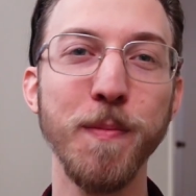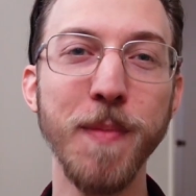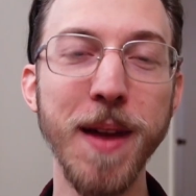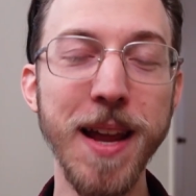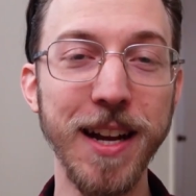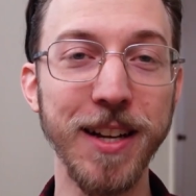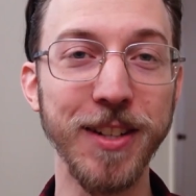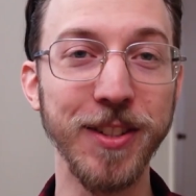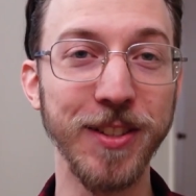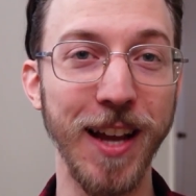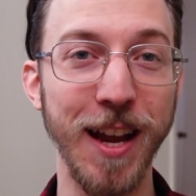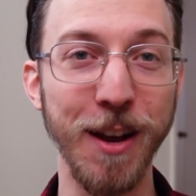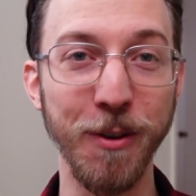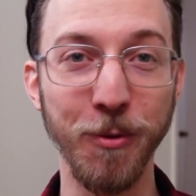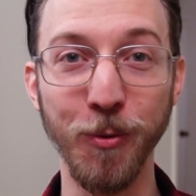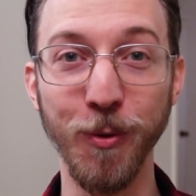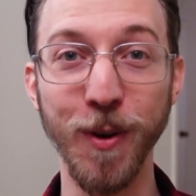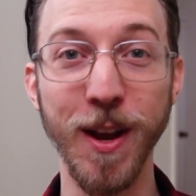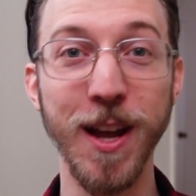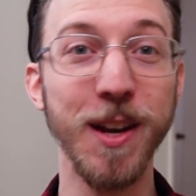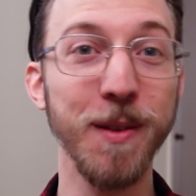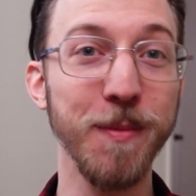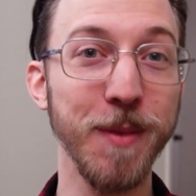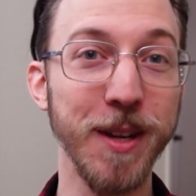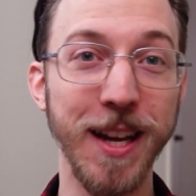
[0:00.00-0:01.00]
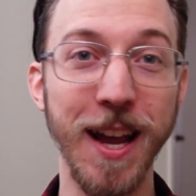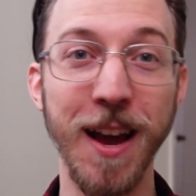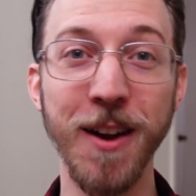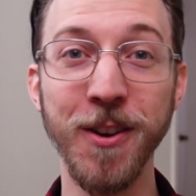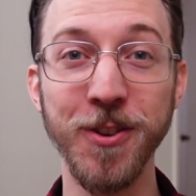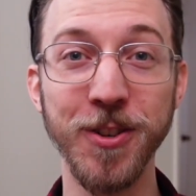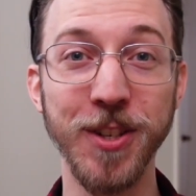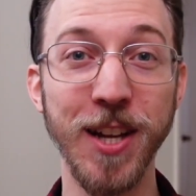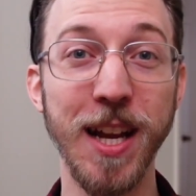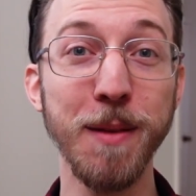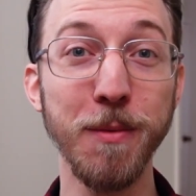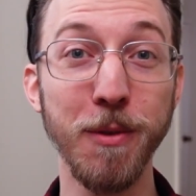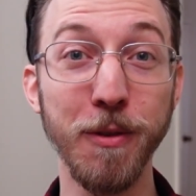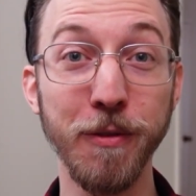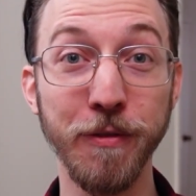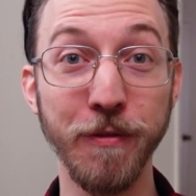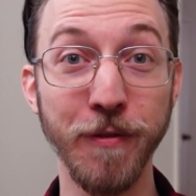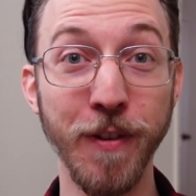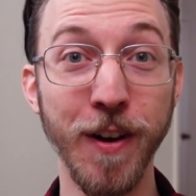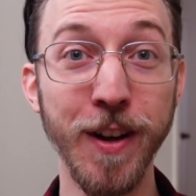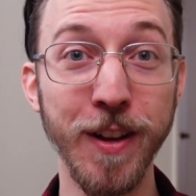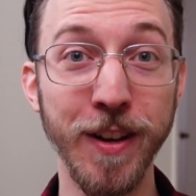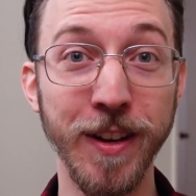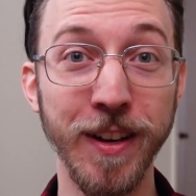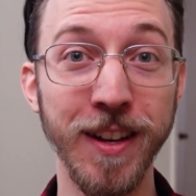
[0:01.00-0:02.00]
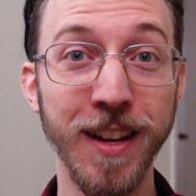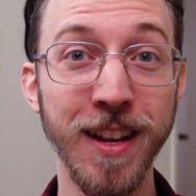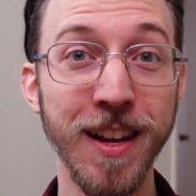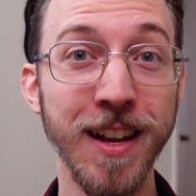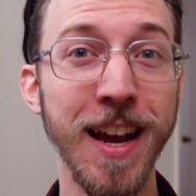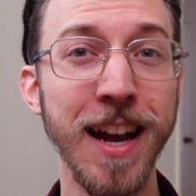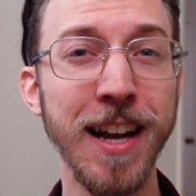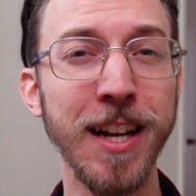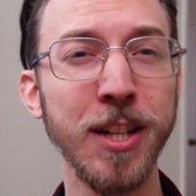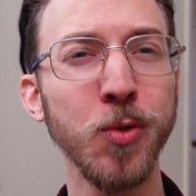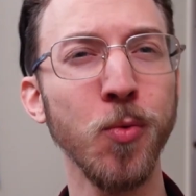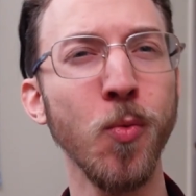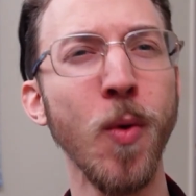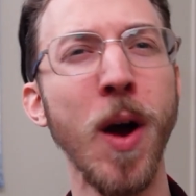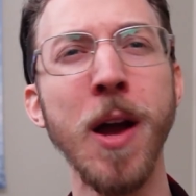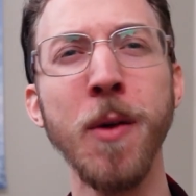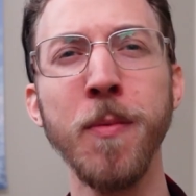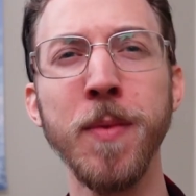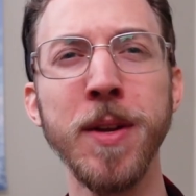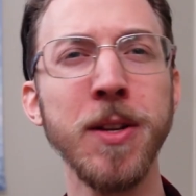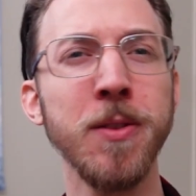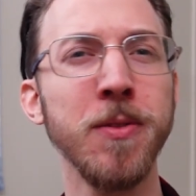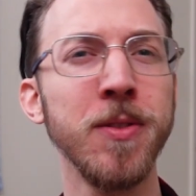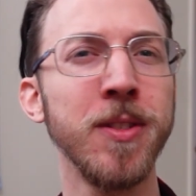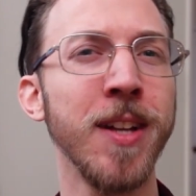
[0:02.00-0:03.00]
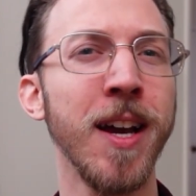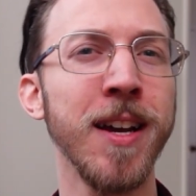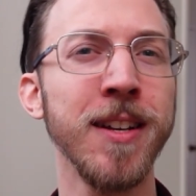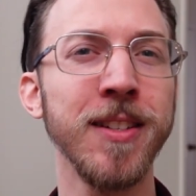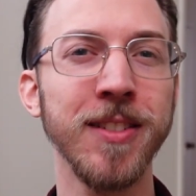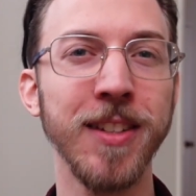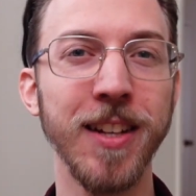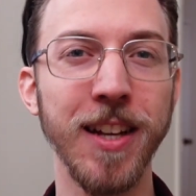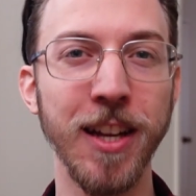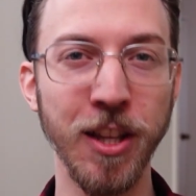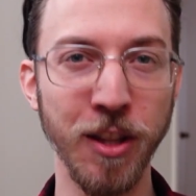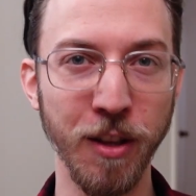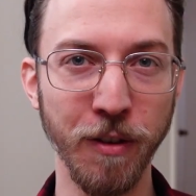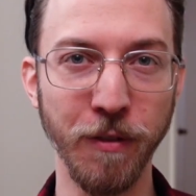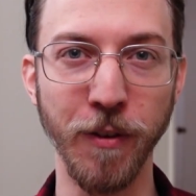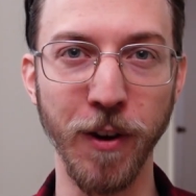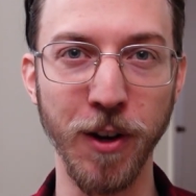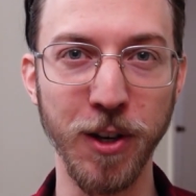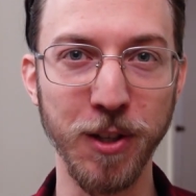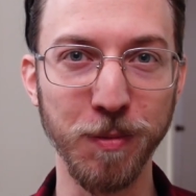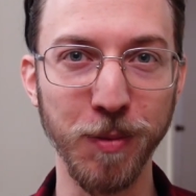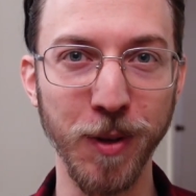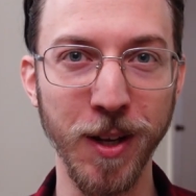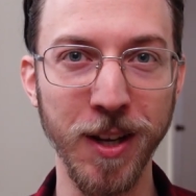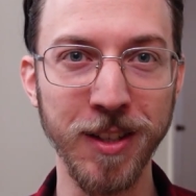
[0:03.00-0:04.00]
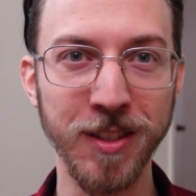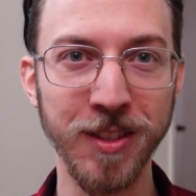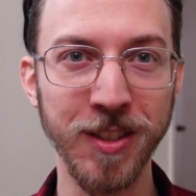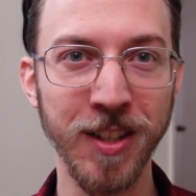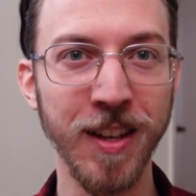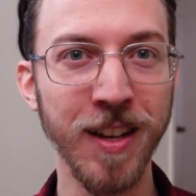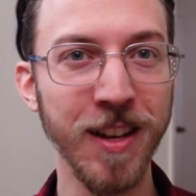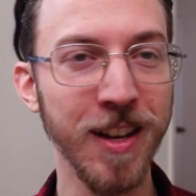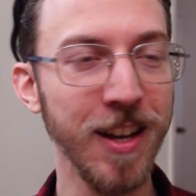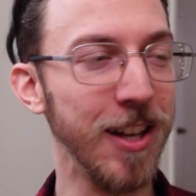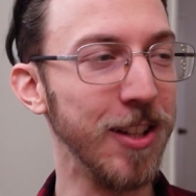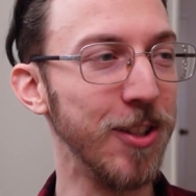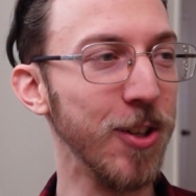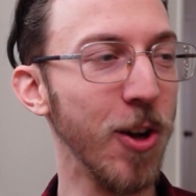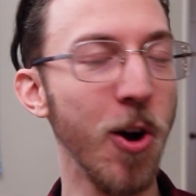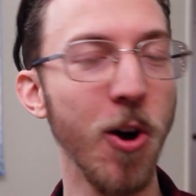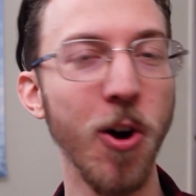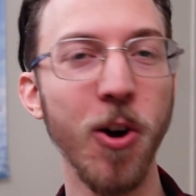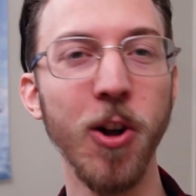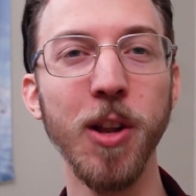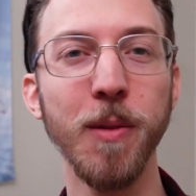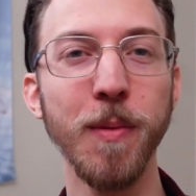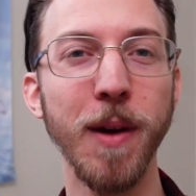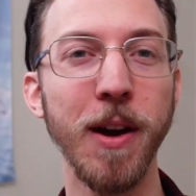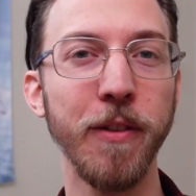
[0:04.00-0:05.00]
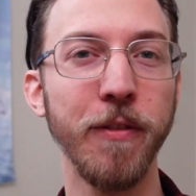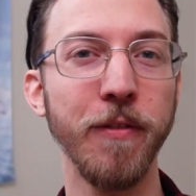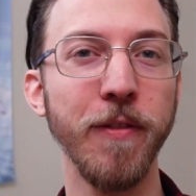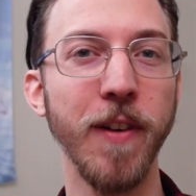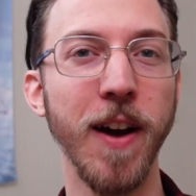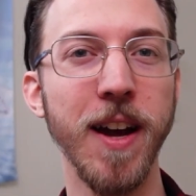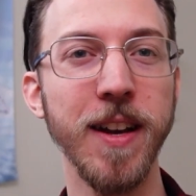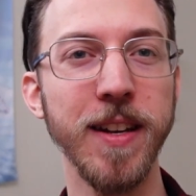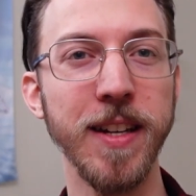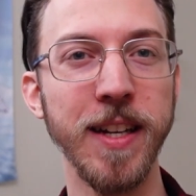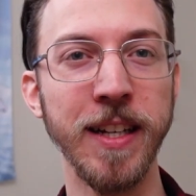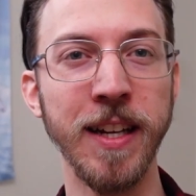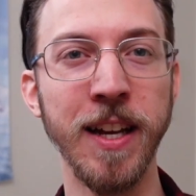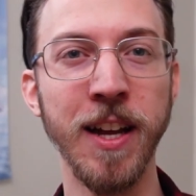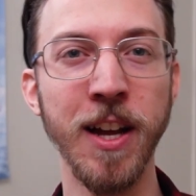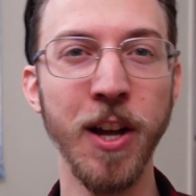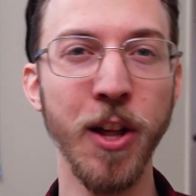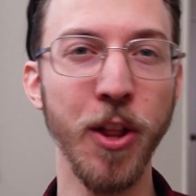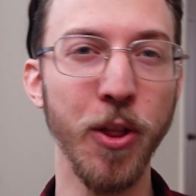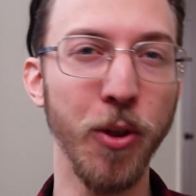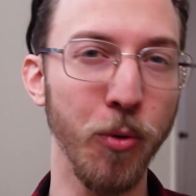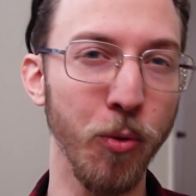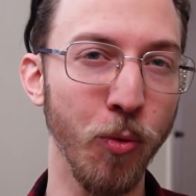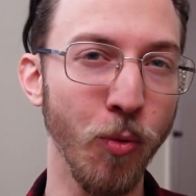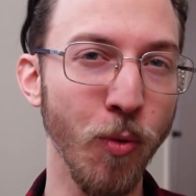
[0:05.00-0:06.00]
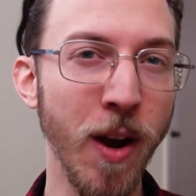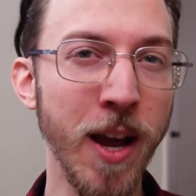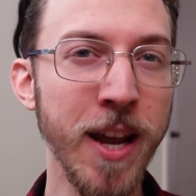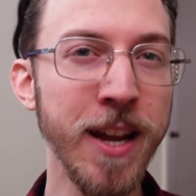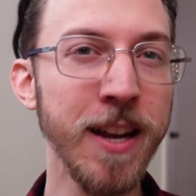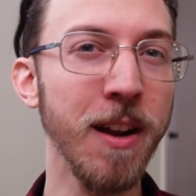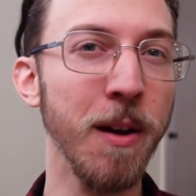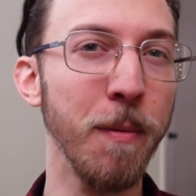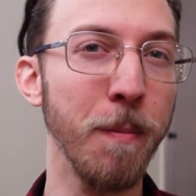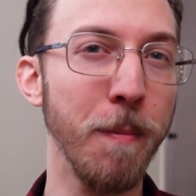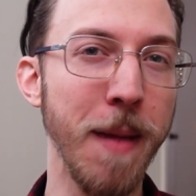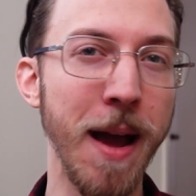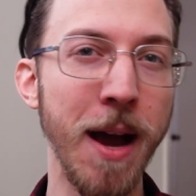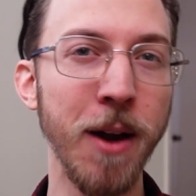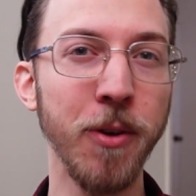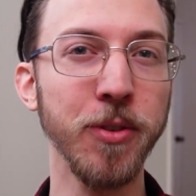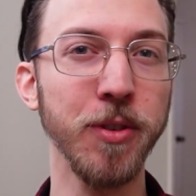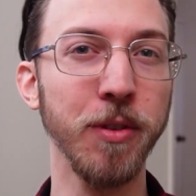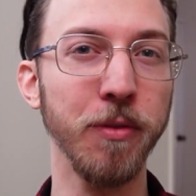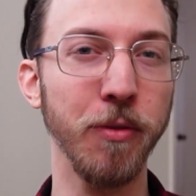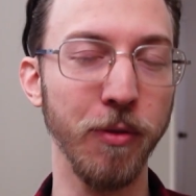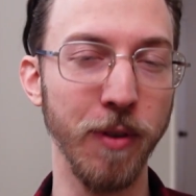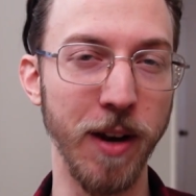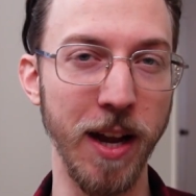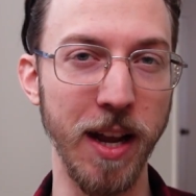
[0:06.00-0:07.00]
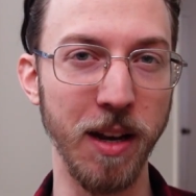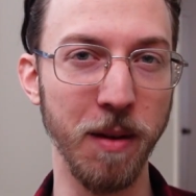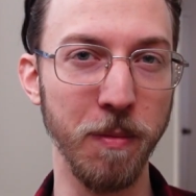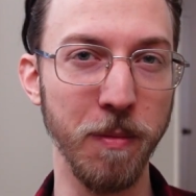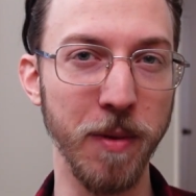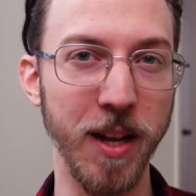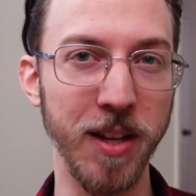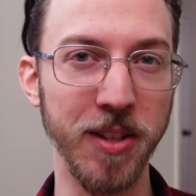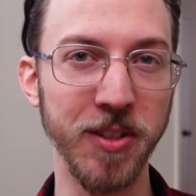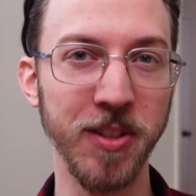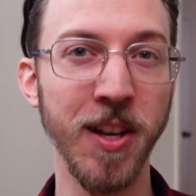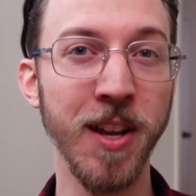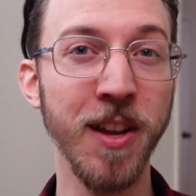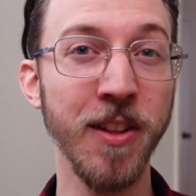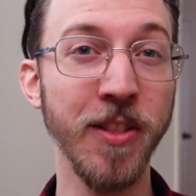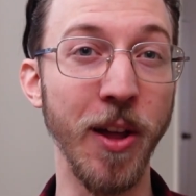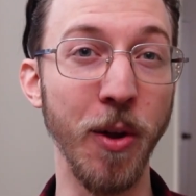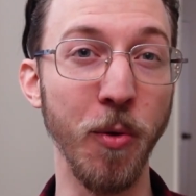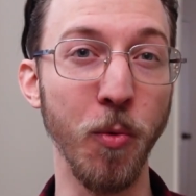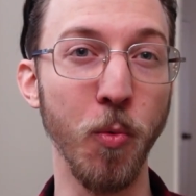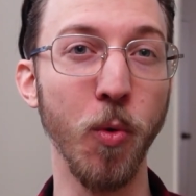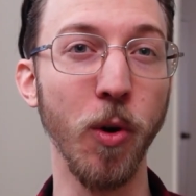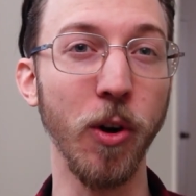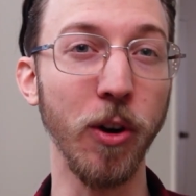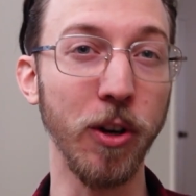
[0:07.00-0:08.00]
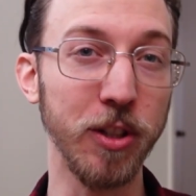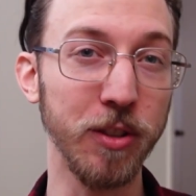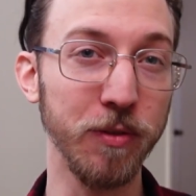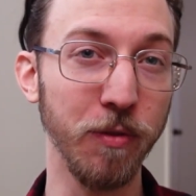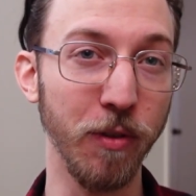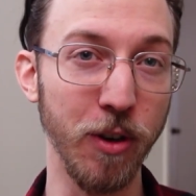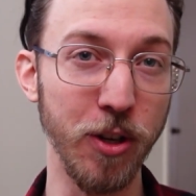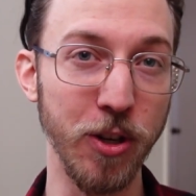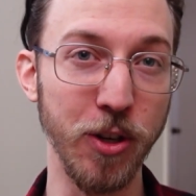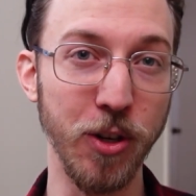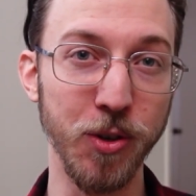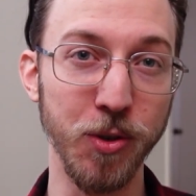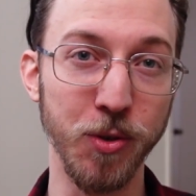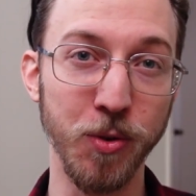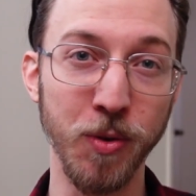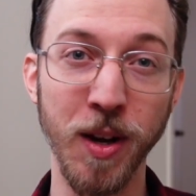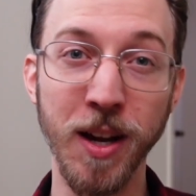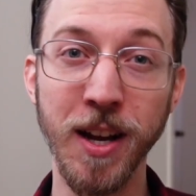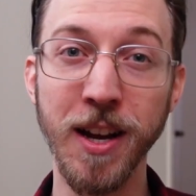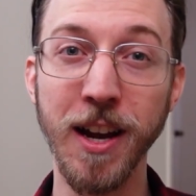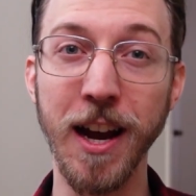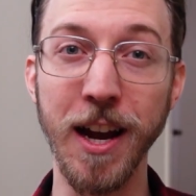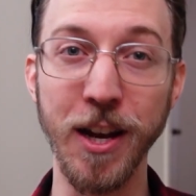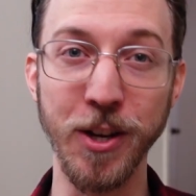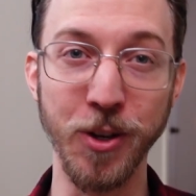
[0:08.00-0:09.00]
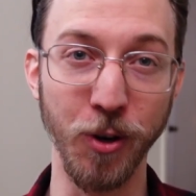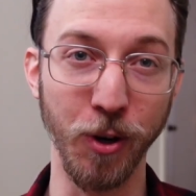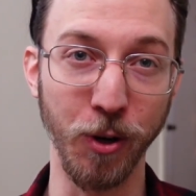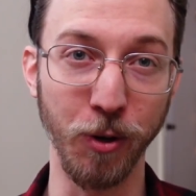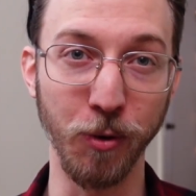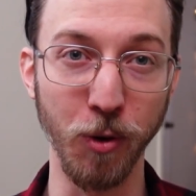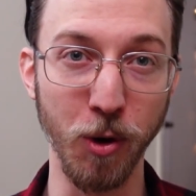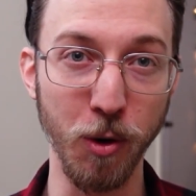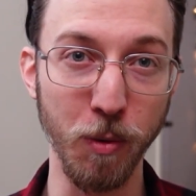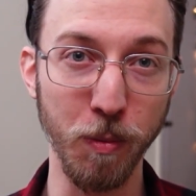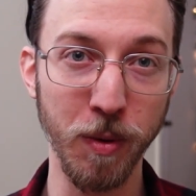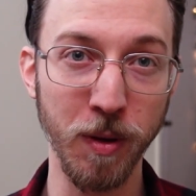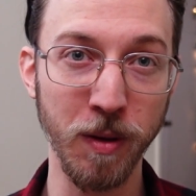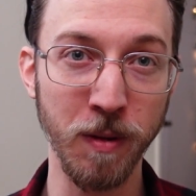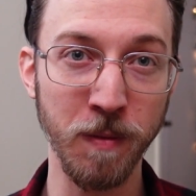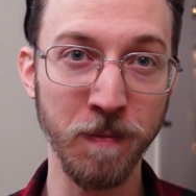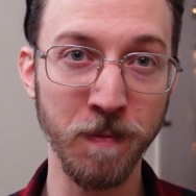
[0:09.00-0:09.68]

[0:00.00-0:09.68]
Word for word: makes a random encounter table fun, and it's why we use dice in the first place. It's all about finding the right amount of randomness that works for you and your group.